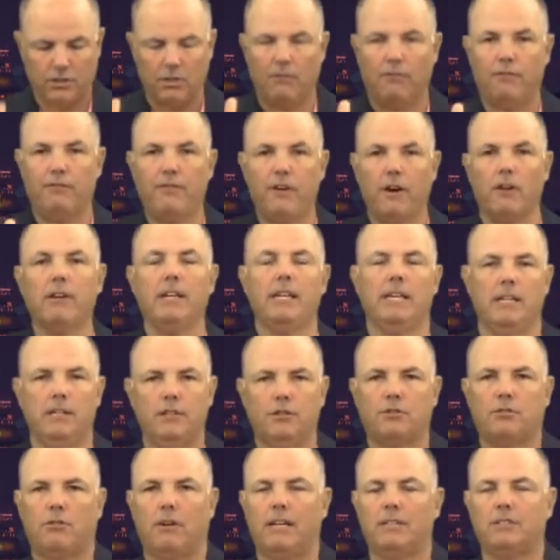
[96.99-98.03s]
So very
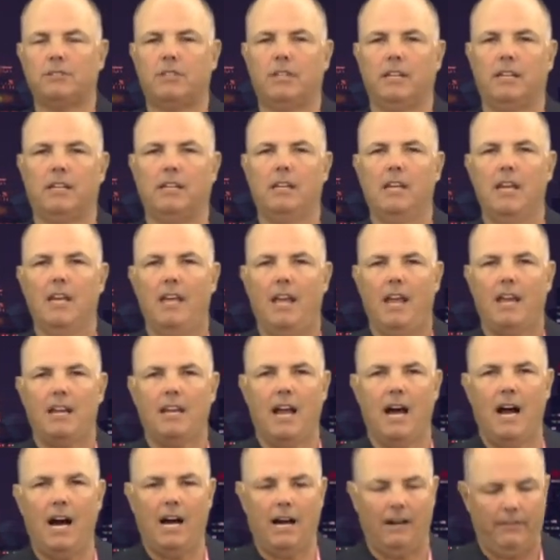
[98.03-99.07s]
interesting,
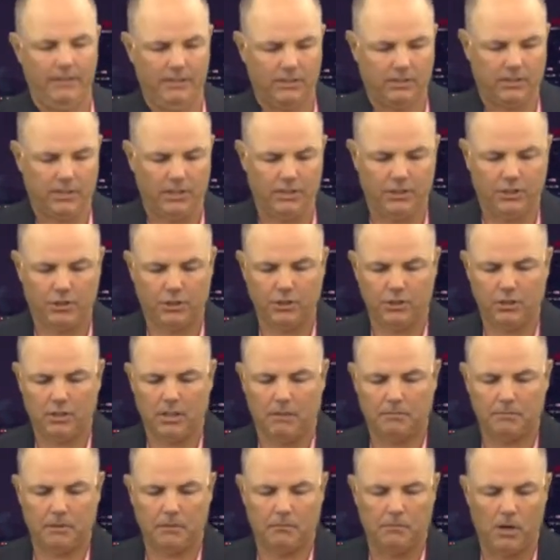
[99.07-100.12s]
and obviously
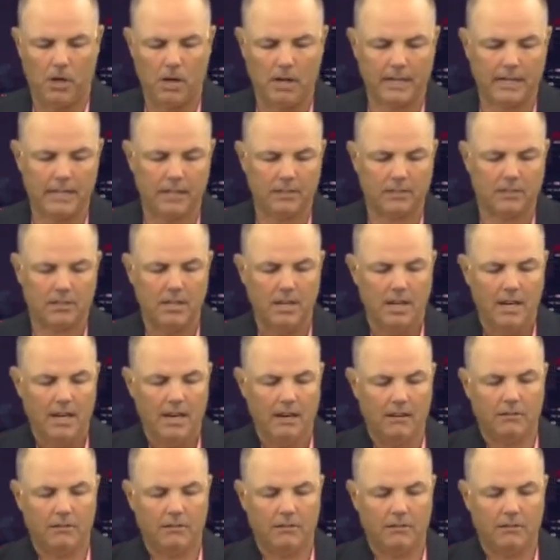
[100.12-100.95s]
shook up the markets.